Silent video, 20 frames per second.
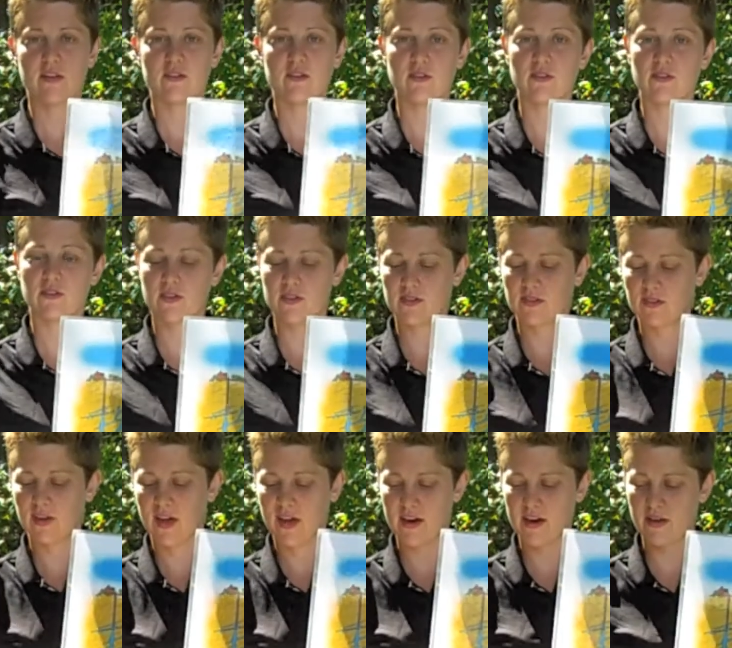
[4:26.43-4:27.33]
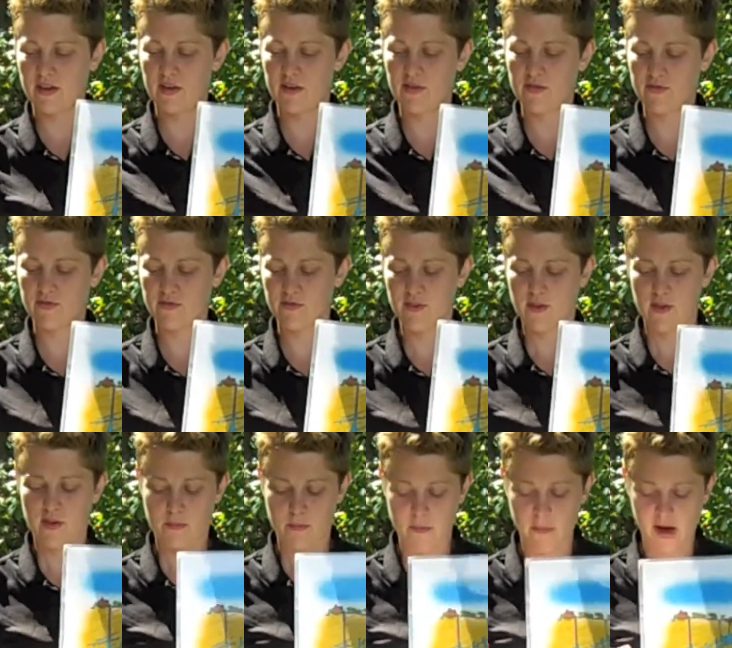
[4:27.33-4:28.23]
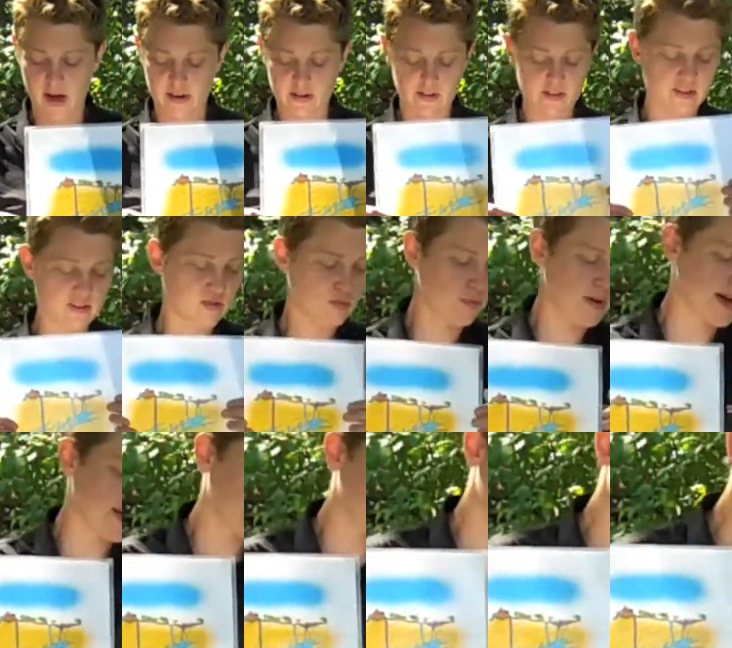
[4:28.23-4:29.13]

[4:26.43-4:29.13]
just this kind of model as well.